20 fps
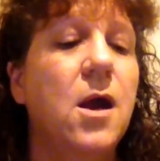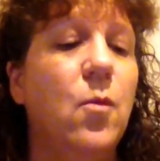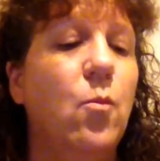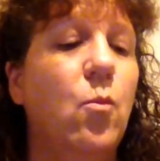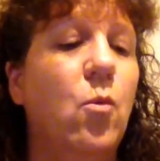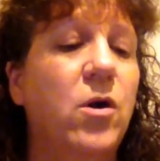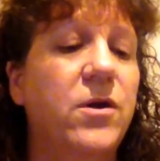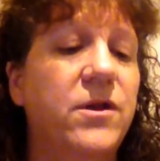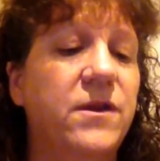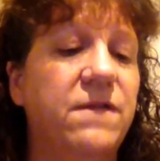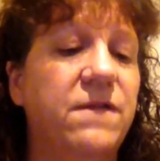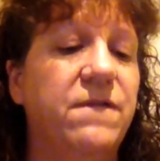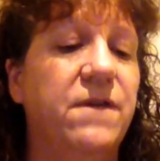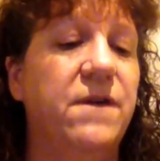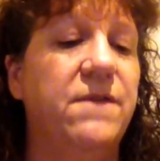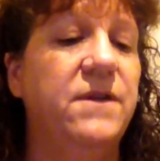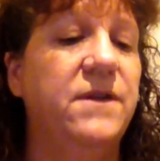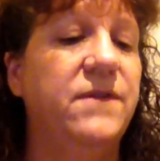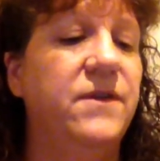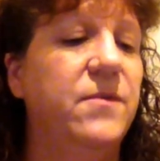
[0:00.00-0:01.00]
What the
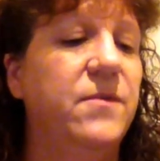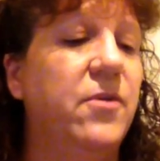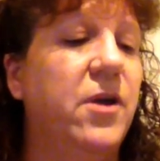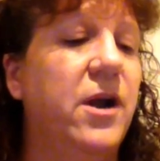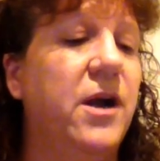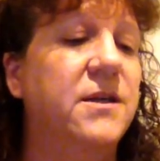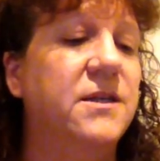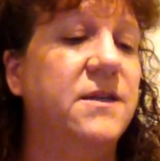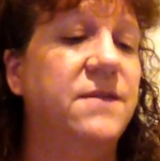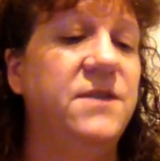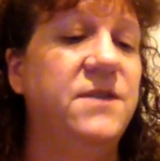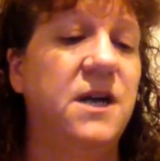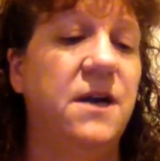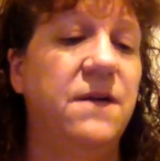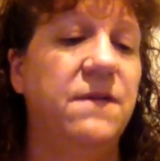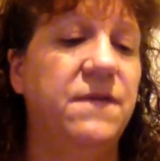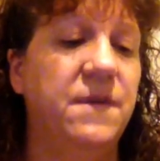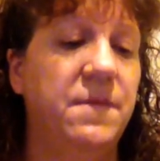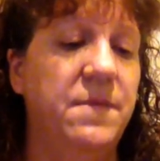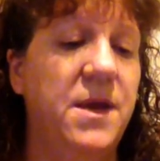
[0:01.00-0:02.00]
Forever Living products have done
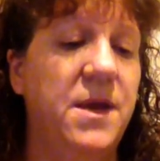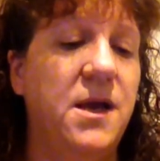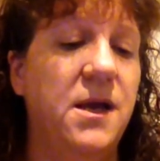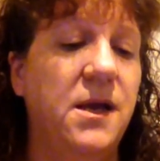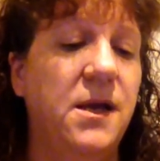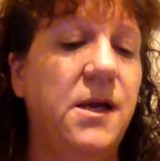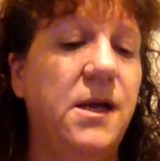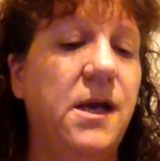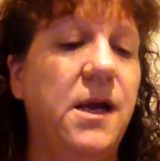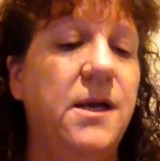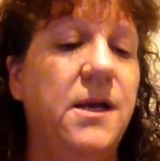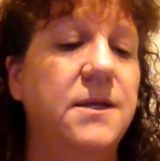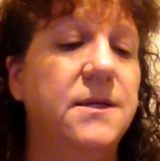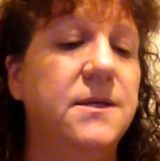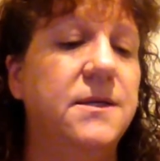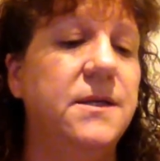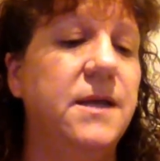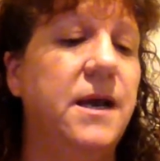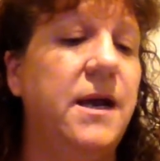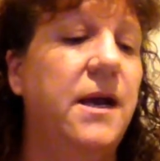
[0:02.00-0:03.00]
for me
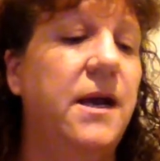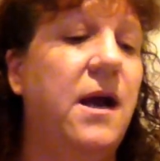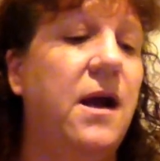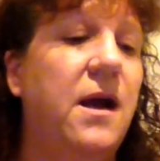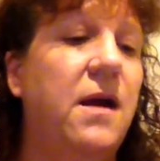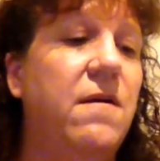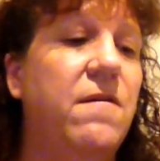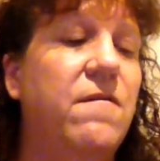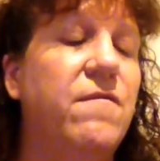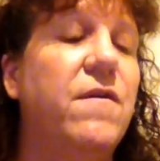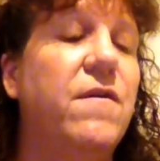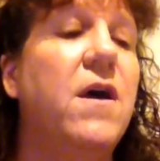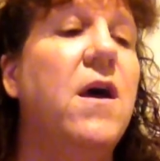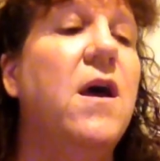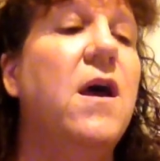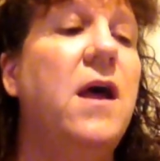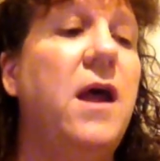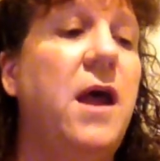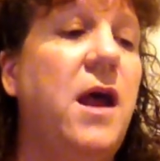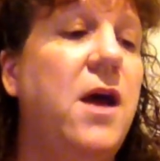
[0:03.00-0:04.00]
is they have
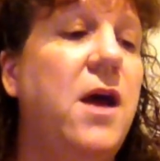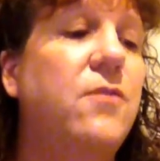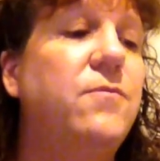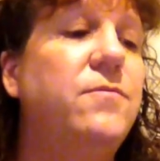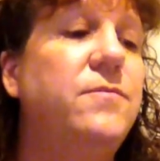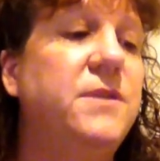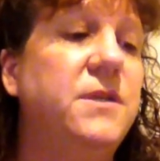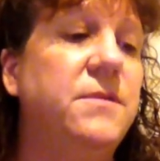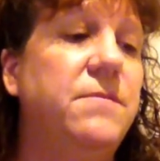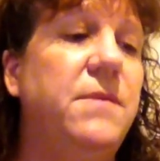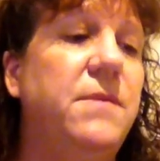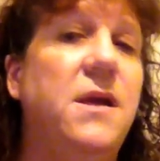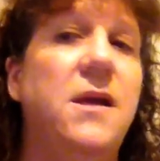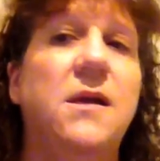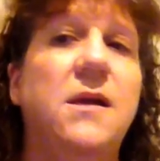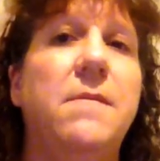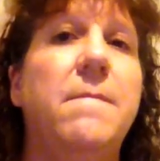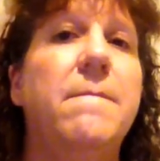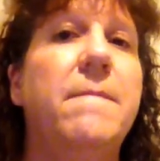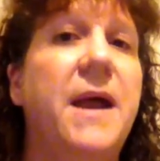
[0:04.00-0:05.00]
helped
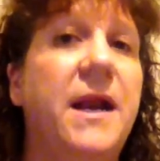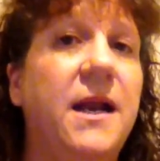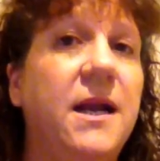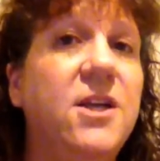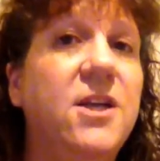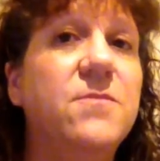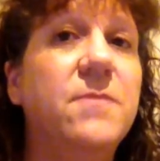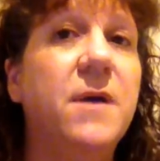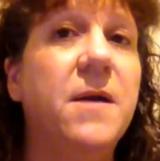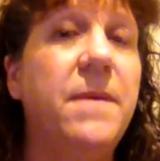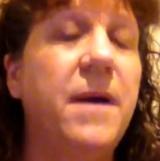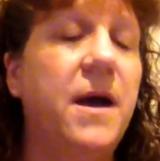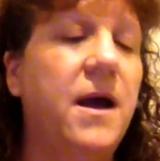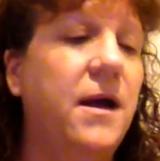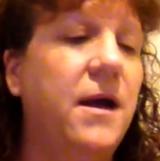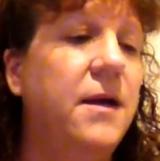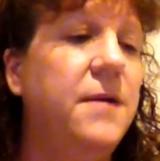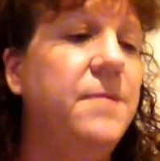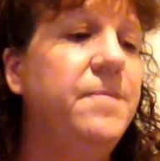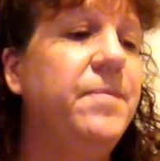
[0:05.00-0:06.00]
me manage my
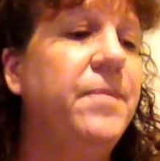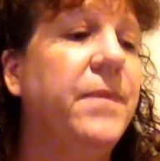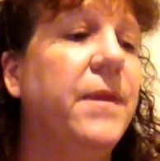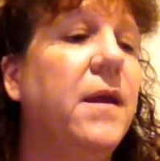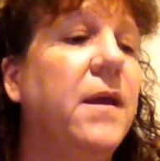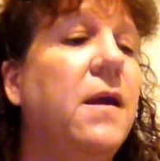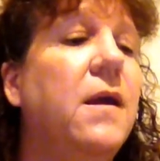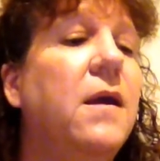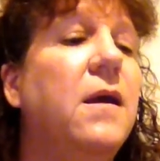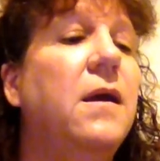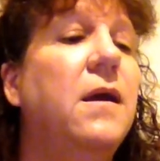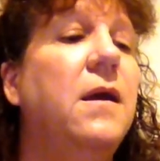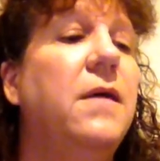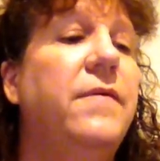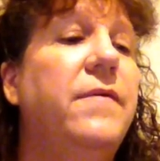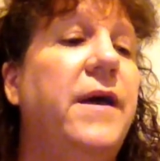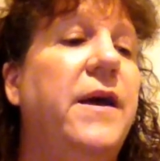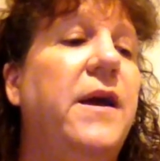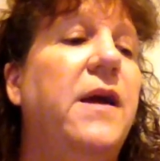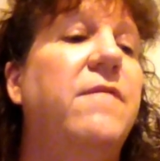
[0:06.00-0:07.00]
pain.
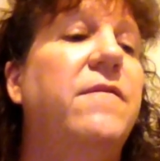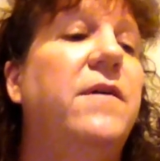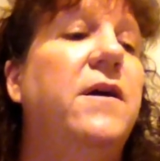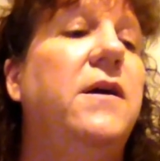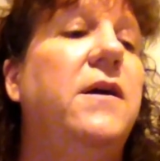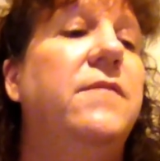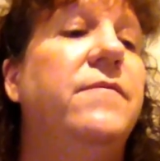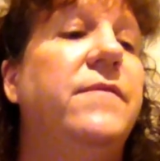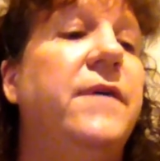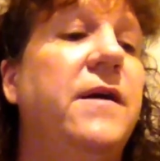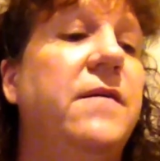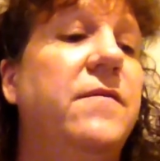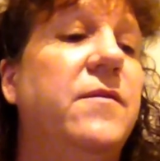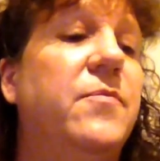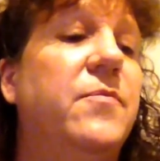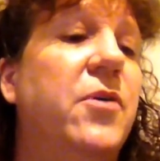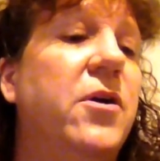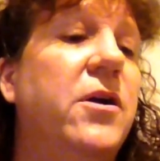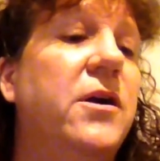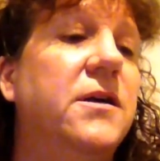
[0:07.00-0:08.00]
The
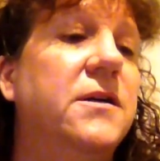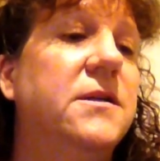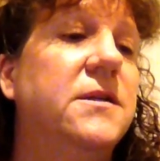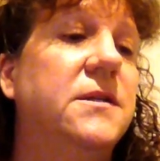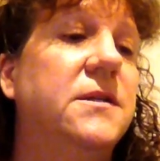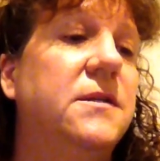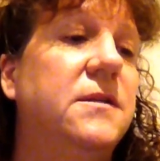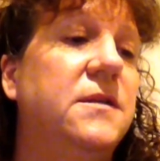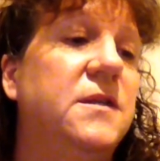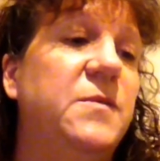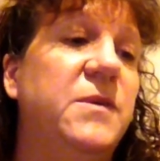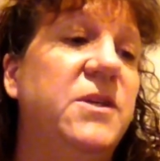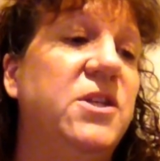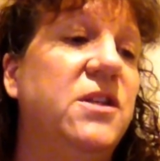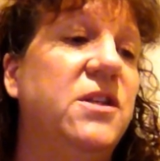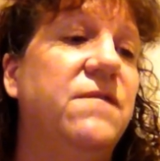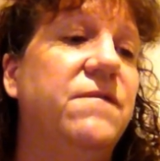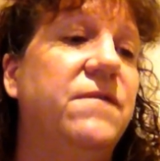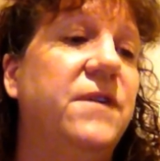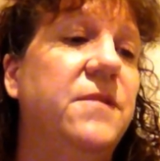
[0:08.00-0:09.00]
products,
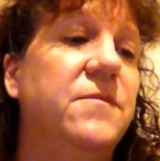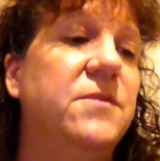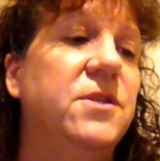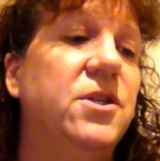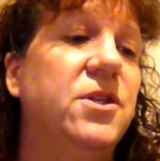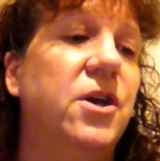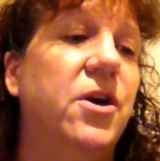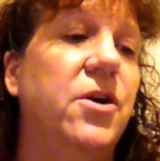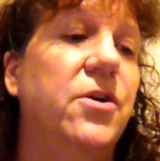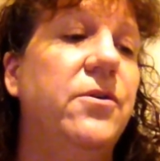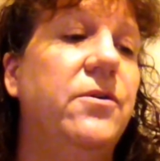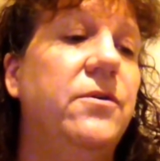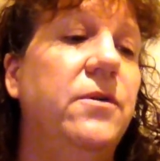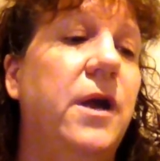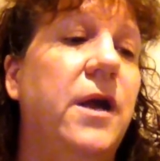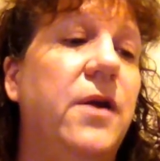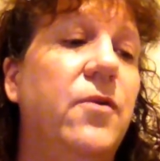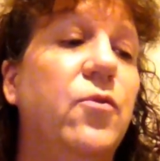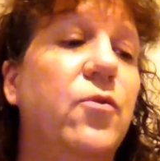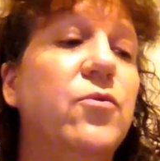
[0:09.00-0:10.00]
especially the Freedom to Go
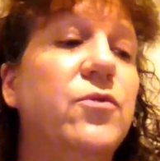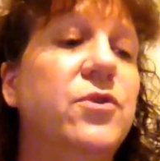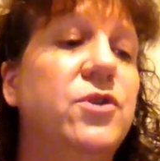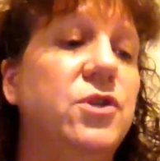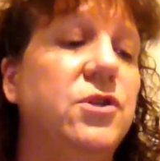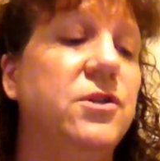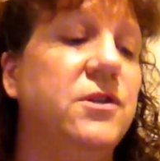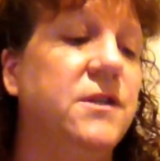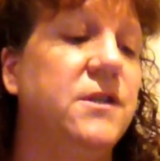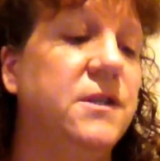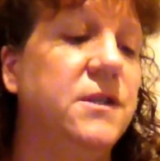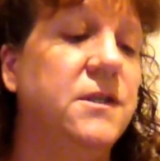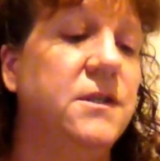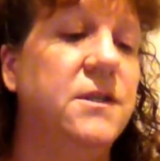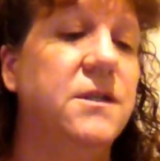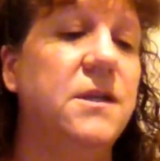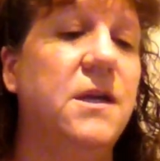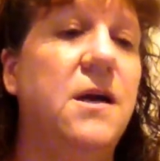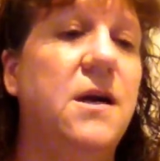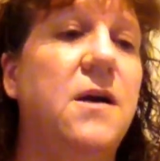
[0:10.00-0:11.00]
and all the
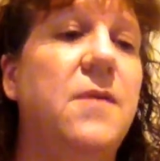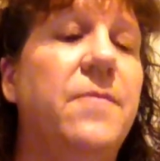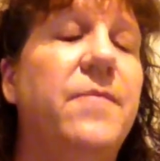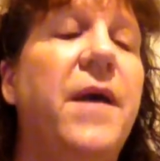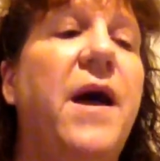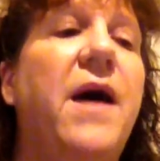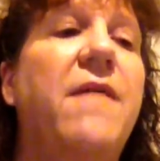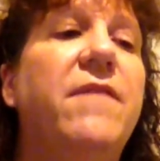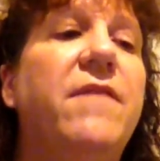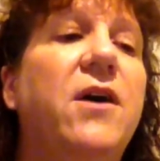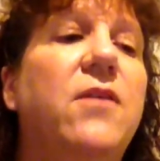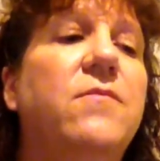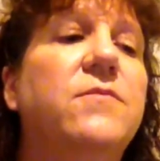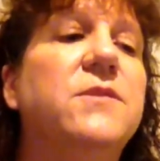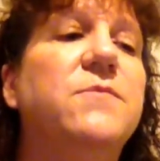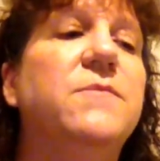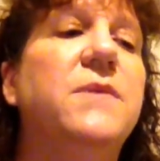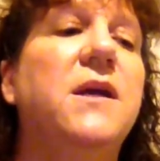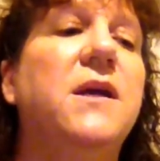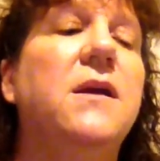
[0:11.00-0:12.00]
juices, have helped
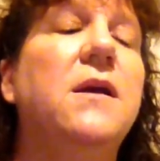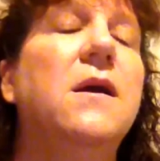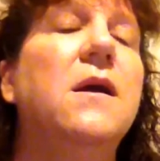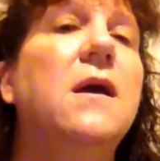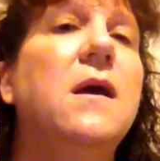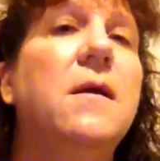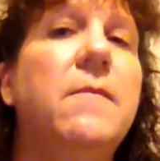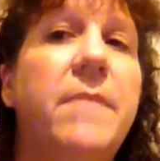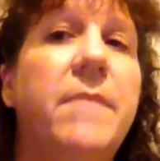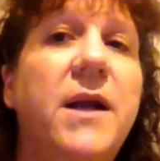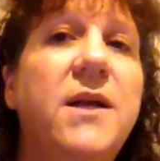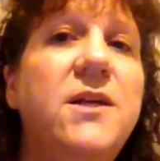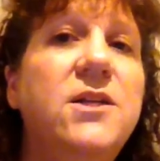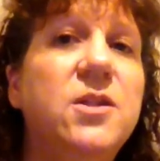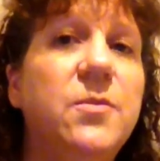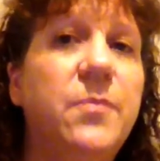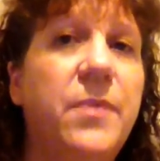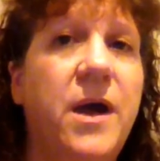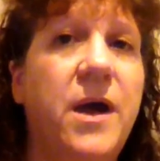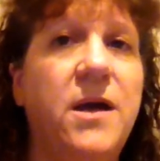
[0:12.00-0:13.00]
me manage the
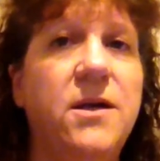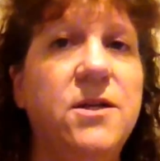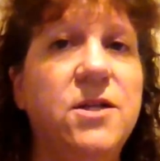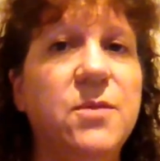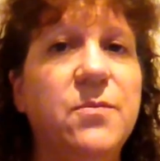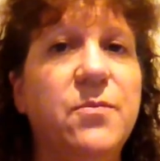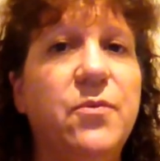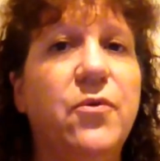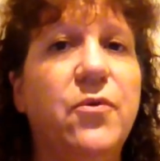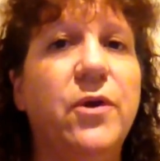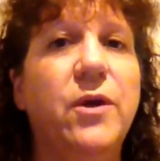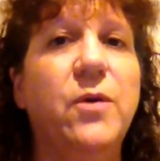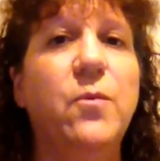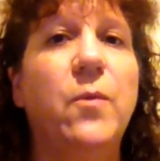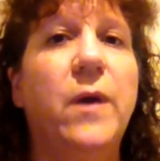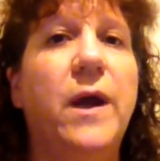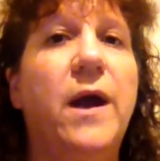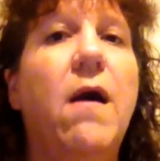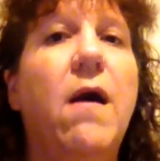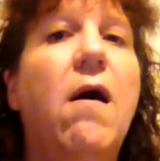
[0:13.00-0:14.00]
pain to the point
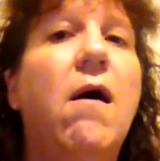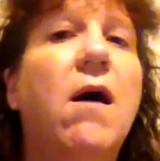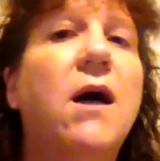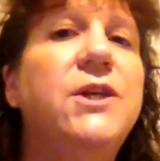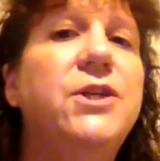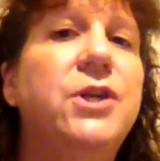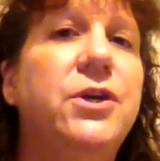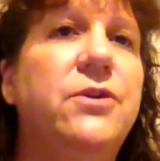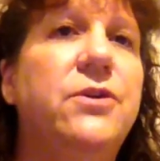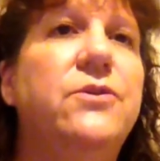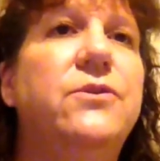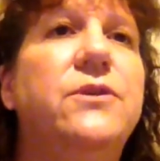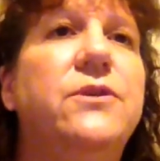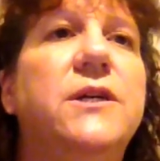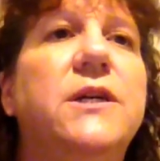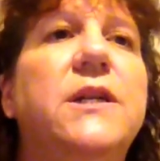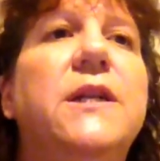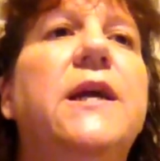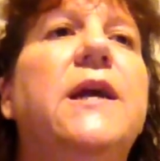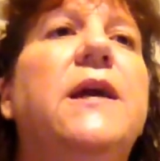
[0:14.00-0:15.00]
where I no
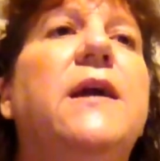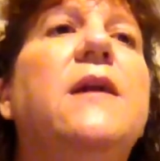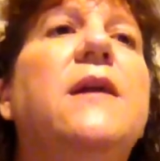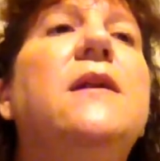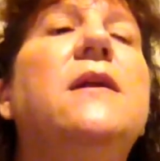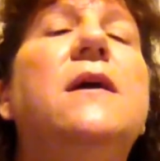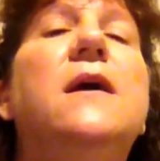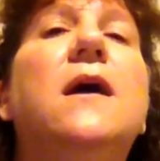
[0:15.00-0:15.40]
longer need